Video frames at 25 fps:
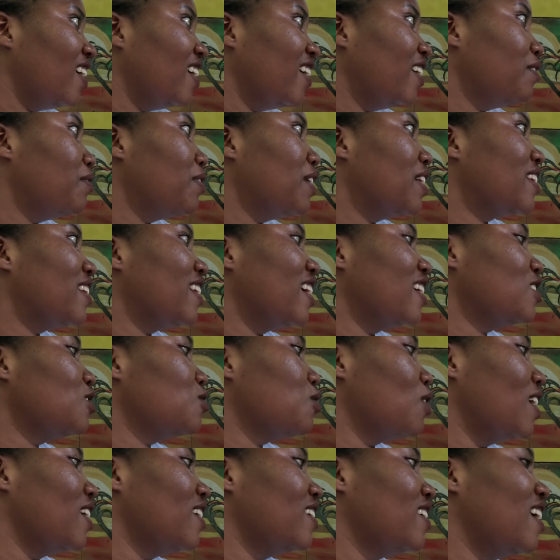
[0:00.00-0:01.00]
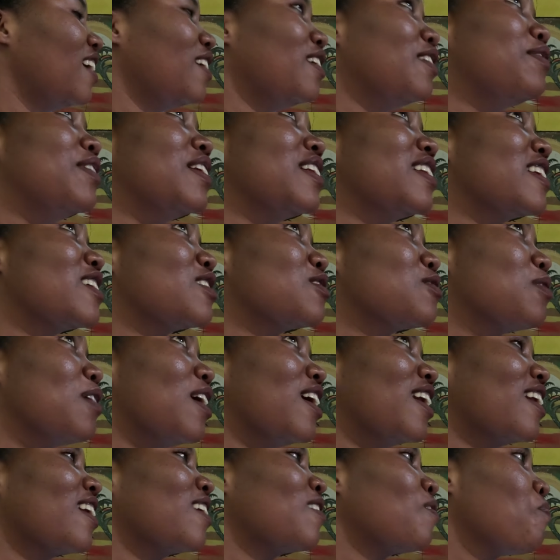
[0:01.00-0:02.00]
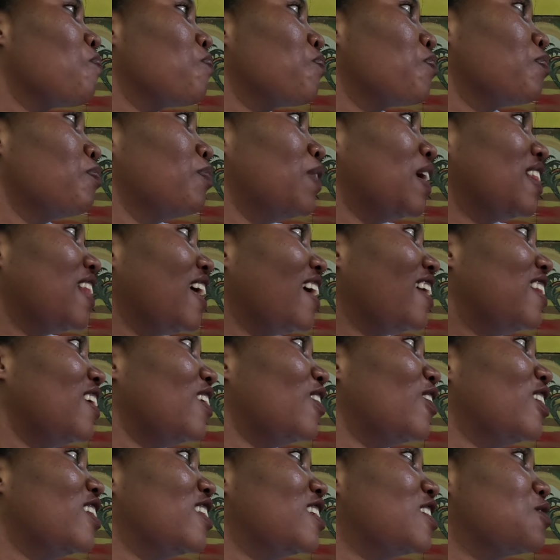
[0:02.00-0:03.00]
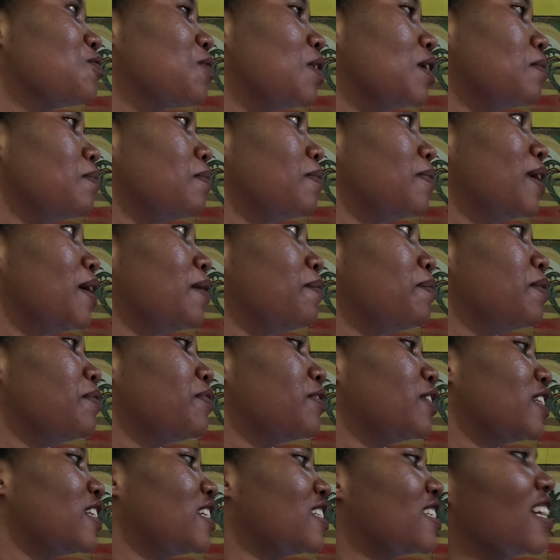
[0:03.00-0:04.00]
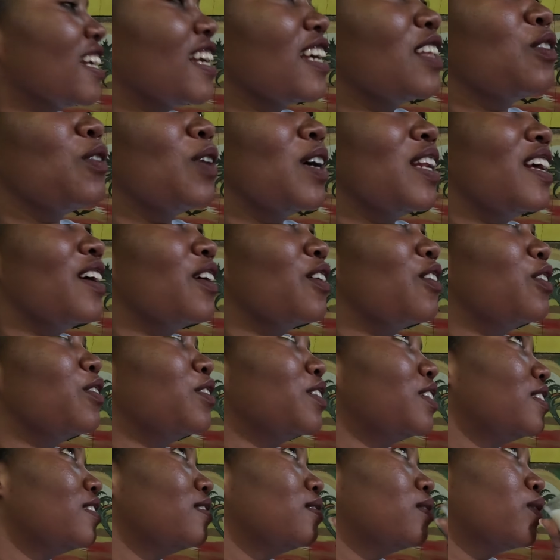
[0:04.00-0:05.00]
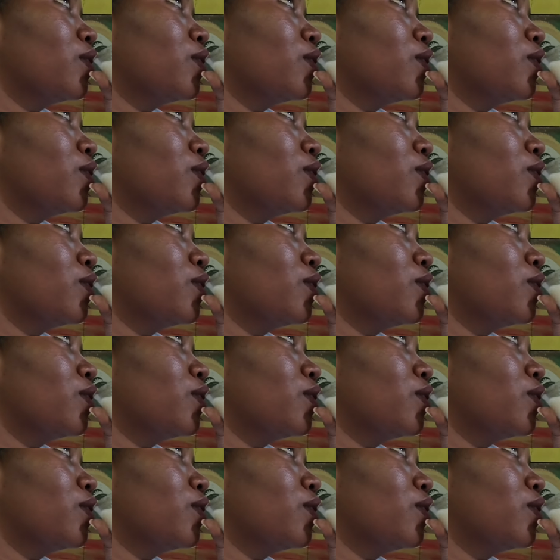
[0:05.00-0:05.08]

Even that one, even this one. But I go this one. Maybe for the second one, I go with